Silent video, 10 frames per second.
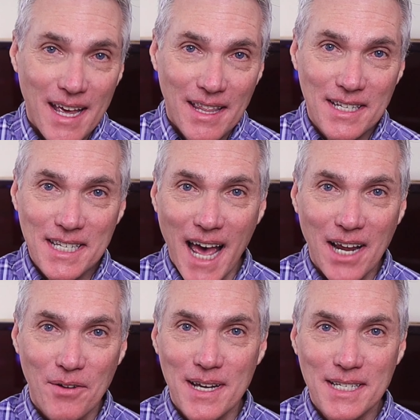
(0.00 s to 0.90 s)
The
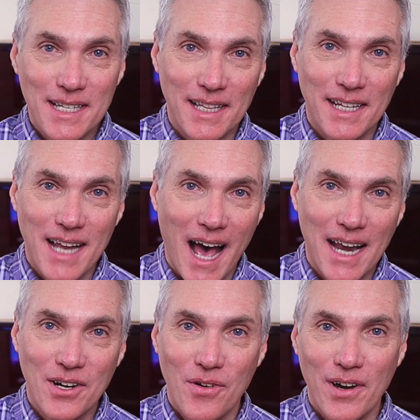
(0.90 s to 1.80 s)
second reason that the
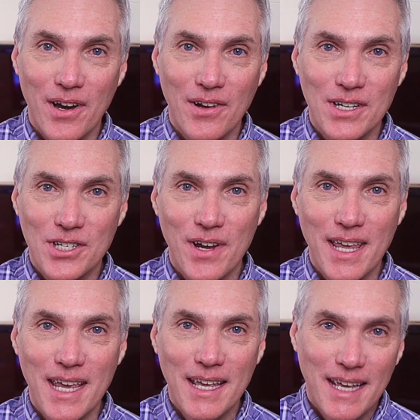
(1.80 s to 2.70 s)
dotted quarter note is
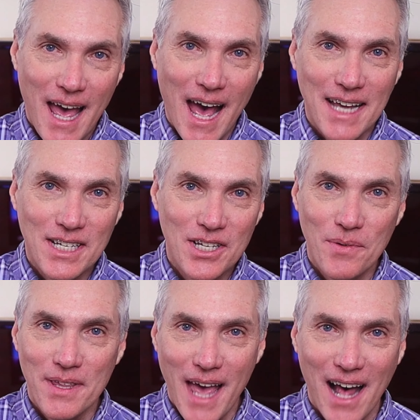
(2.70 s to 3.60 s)
tricky has to do
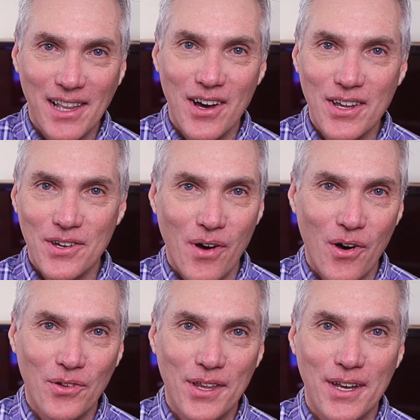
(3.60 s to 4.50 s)
with how long you
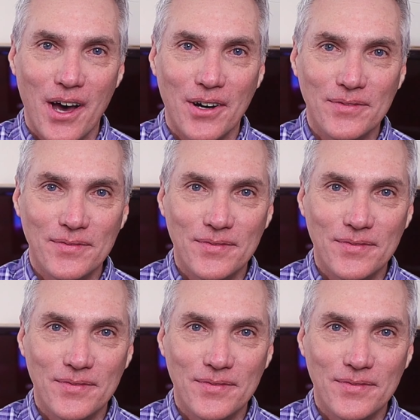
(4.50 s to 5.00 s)
hold the note.